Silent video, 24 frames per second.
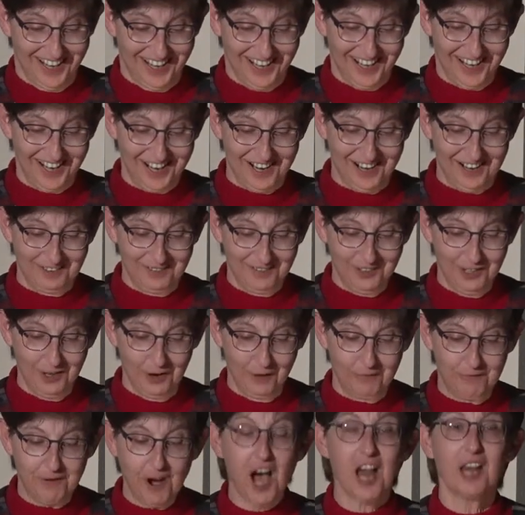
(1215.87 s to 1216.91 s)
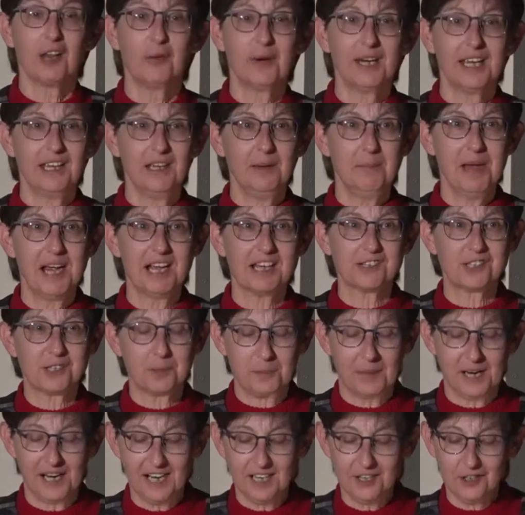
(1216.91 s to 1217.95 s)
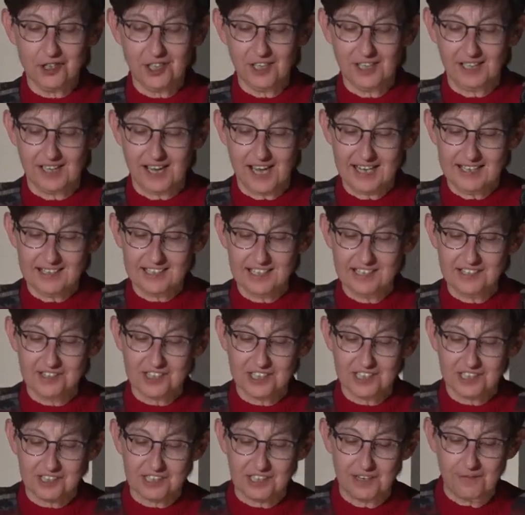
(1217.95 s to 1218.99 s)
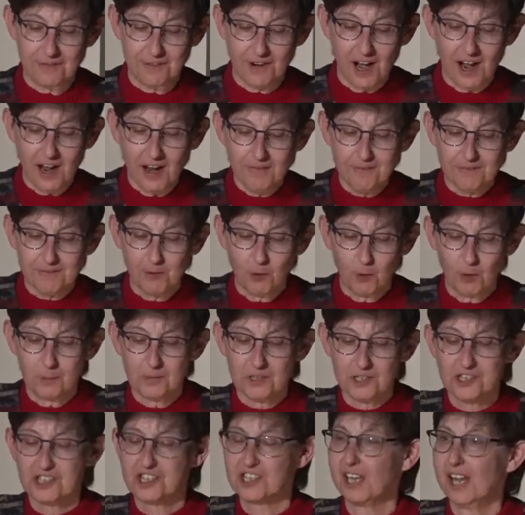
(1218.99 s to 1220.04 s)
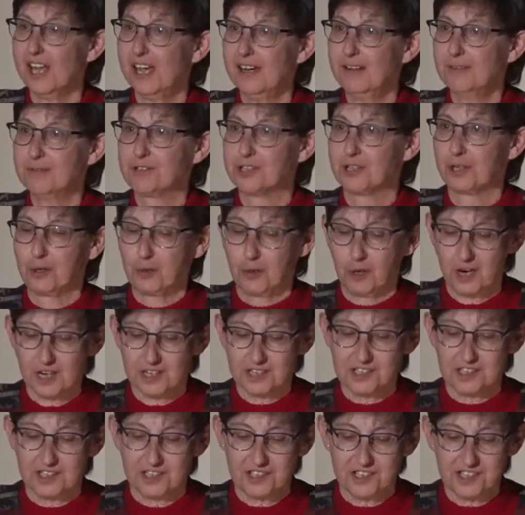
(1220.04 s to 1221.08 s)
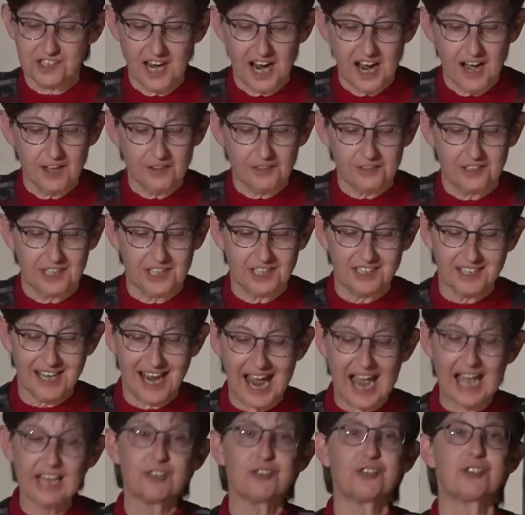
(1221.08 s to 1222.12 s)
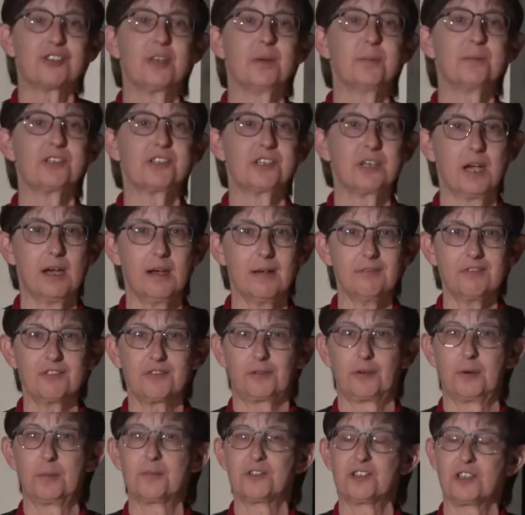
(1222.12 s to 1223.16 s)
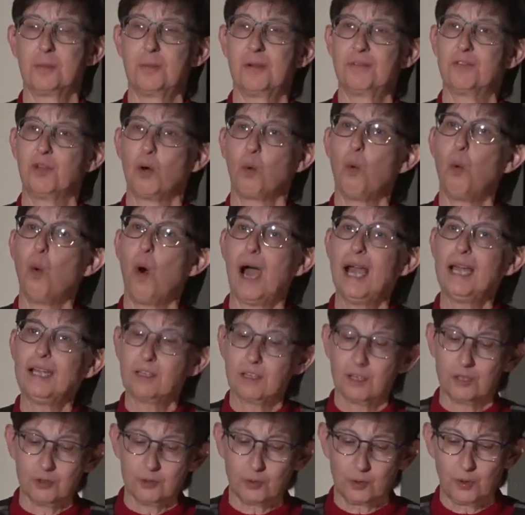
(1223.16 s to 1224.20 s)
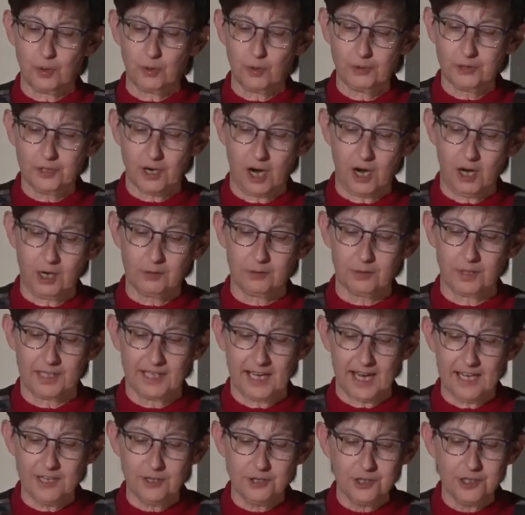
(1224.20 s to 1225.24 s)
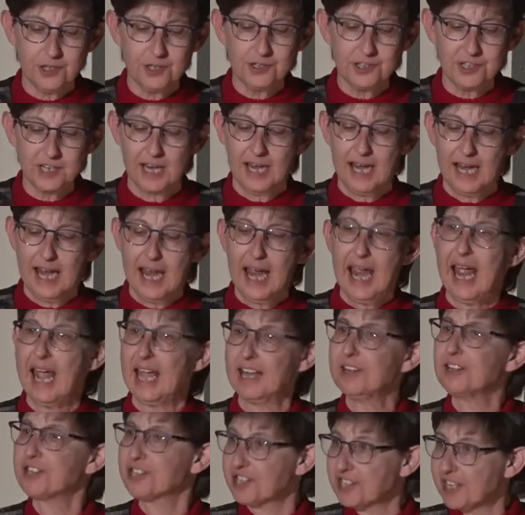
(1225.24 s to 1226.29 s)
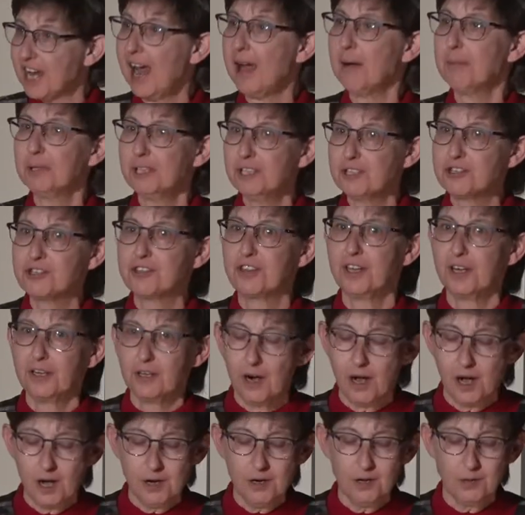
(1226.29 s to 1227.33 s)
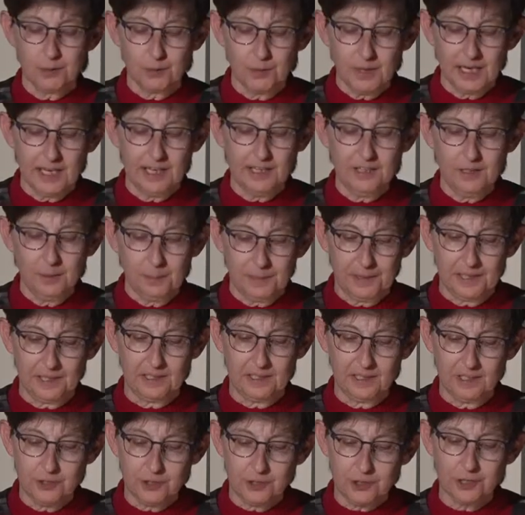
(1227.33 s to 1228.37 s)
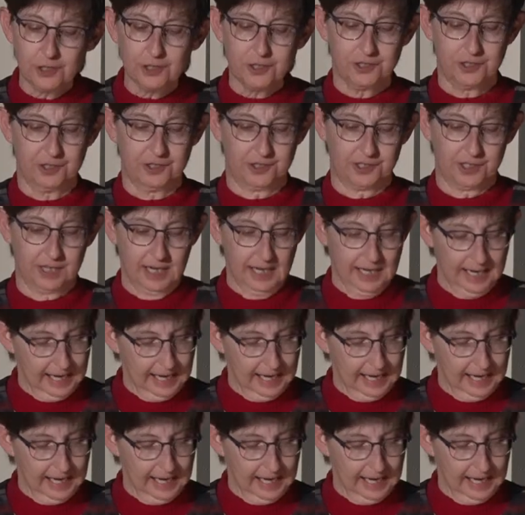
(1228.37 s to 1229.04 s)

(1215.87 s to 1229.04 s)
Uh, you know, following emancipation in 1865, former slaves across the South detached themselves from some of the white controlled congregations and established their own independent churches.